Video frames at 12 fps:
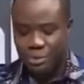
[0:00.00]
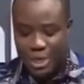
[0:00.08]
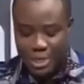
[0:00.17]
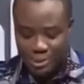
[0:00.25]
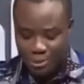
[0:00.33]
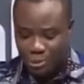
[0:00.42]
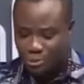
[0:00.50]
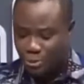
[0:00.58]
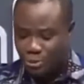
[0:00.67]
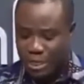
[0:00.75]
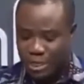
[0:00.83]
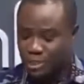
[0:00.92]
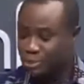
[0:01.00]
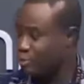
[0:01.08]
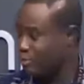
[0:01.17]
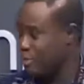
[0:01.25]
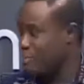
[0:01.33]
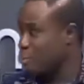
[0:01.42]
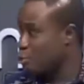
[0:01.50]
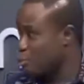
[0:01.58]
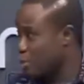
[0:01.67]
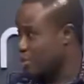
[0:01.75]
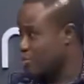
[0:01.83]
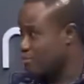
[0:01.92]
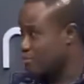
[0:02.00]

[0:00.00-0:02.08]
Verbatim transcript: There is also the issue of the motorway.